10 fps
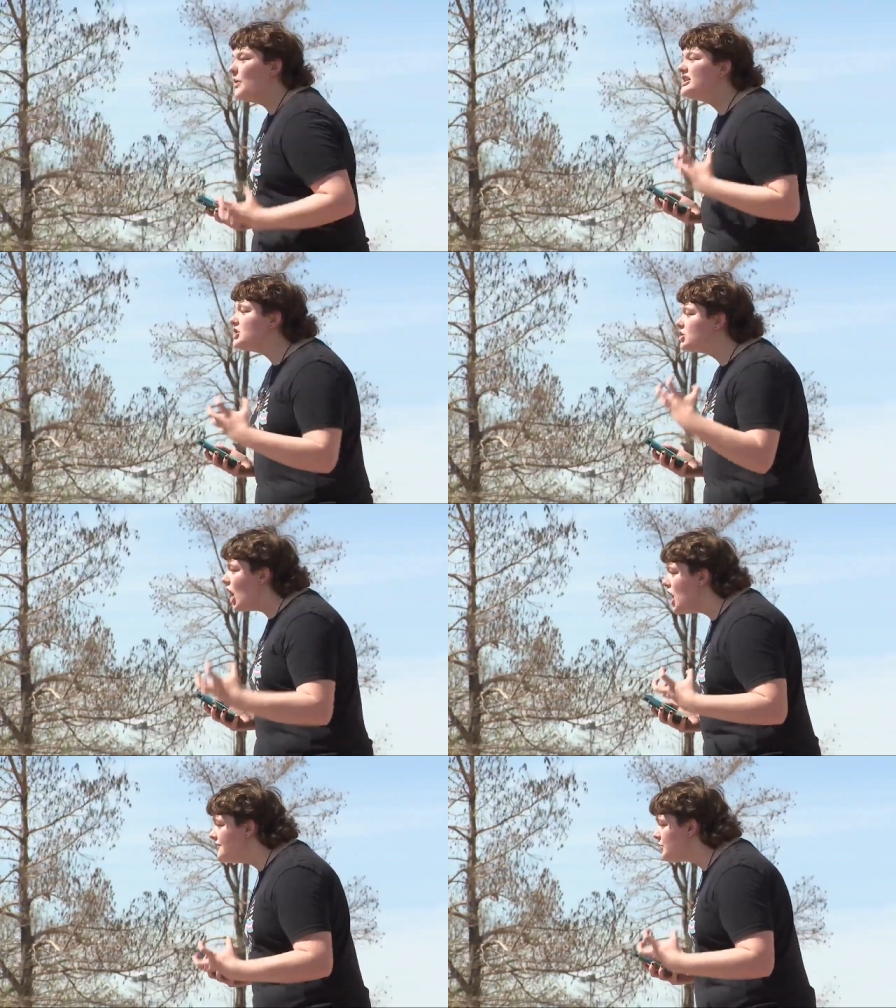We
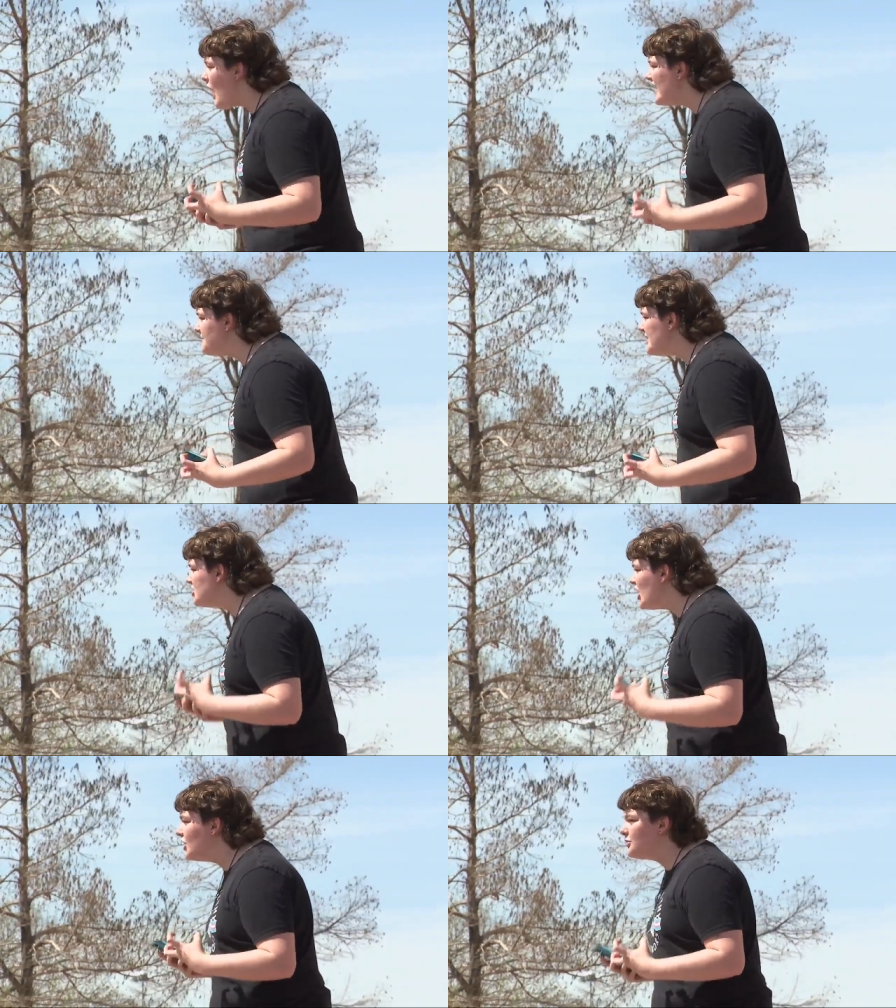deserve the right to be
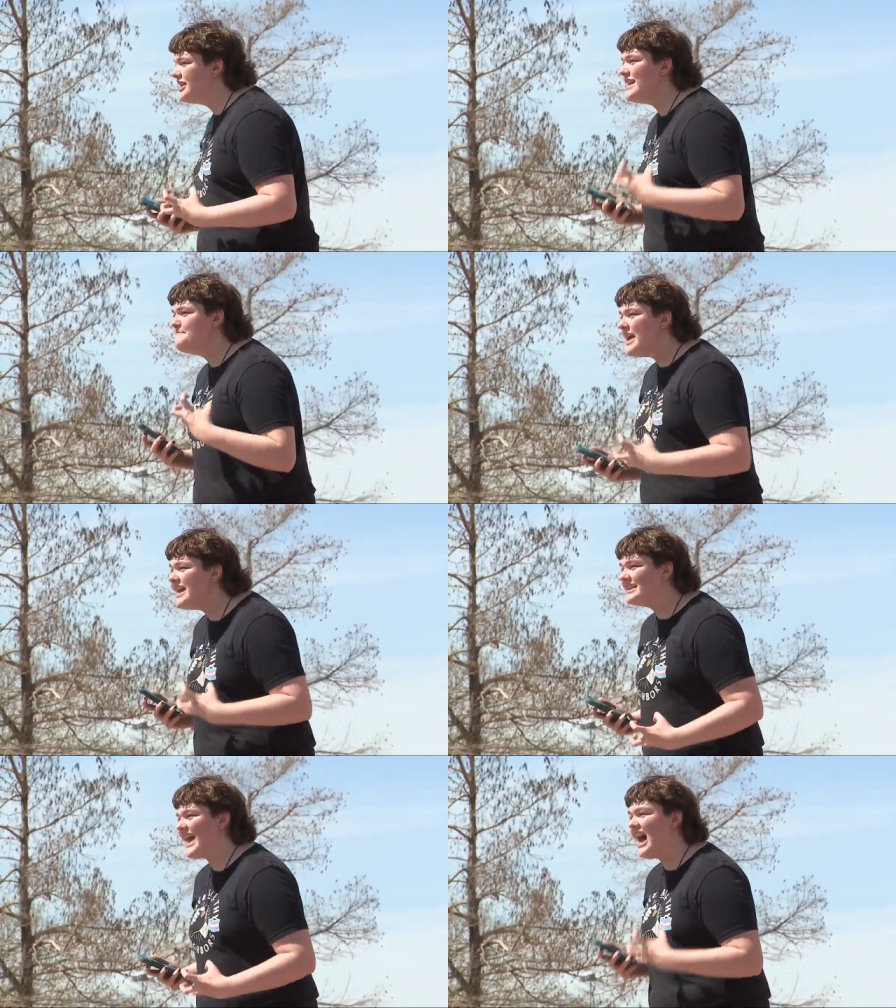children in
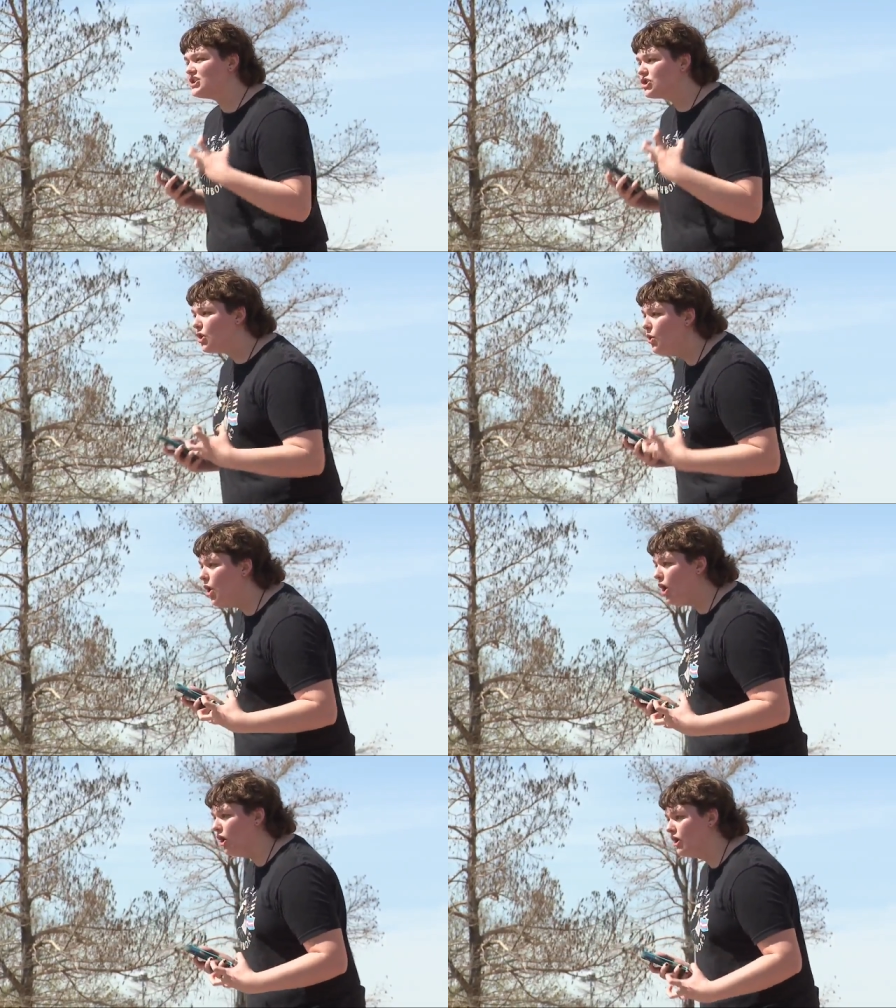peace at
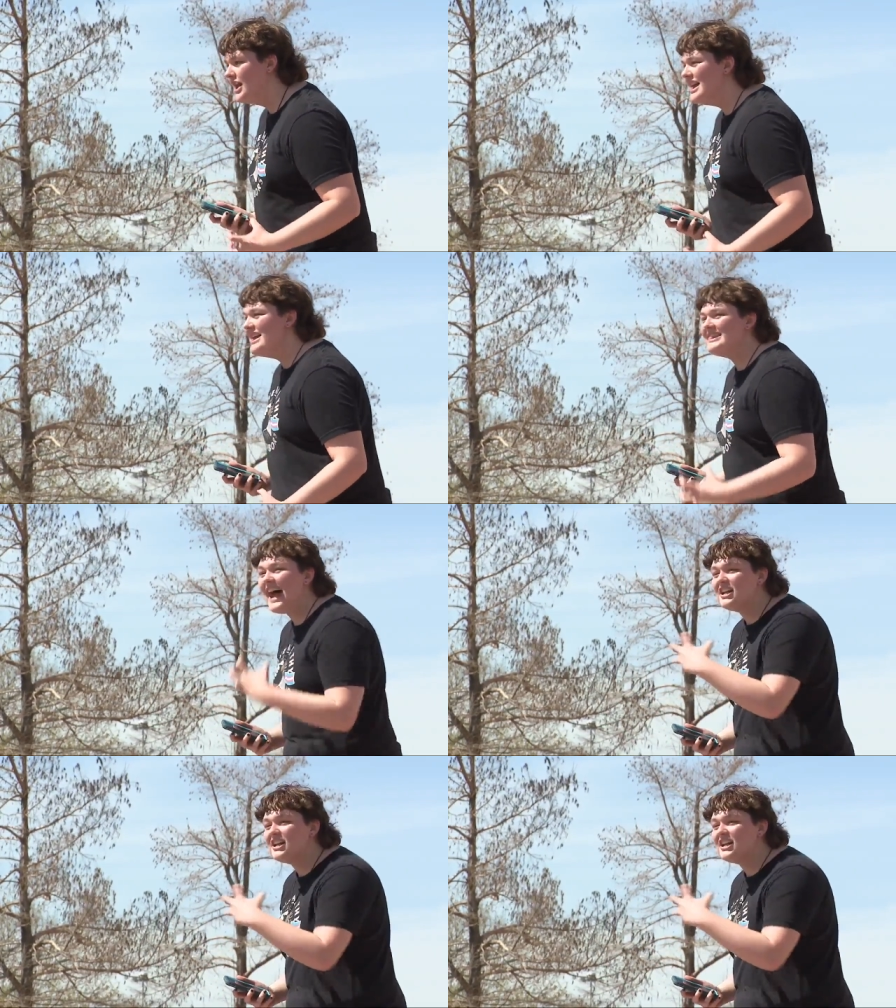school! Yeah.